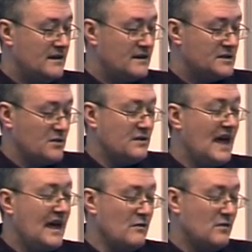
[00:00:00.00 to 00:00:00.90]
So
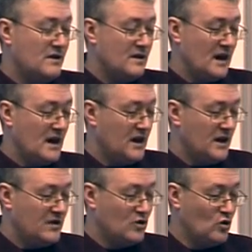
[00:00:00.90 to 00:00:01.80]
now
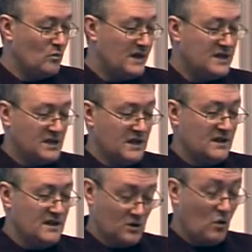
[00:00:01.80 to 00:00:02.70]
your
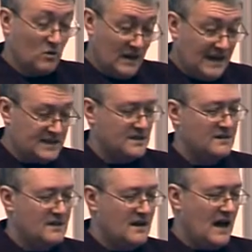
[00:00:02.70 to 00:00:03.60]
PC has got all that,
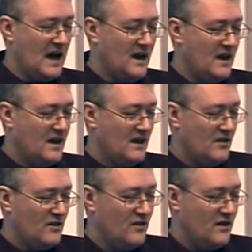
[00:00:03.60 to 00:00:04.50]

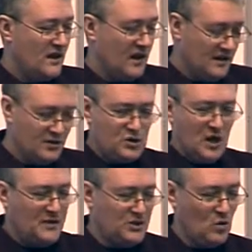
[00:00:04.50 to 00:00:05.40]
and you
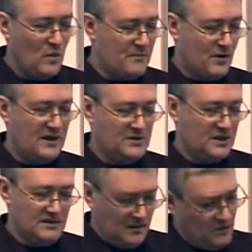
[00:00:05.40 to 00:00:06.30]
type into your web
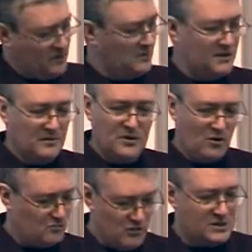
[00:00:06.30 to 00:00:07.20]
browser
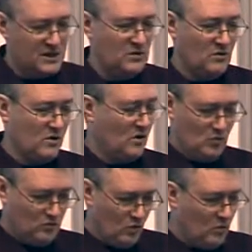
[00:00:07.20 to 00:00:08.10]
www.root6.com
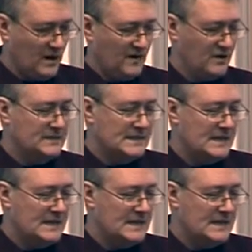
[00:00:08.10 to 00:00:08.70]
or whatever.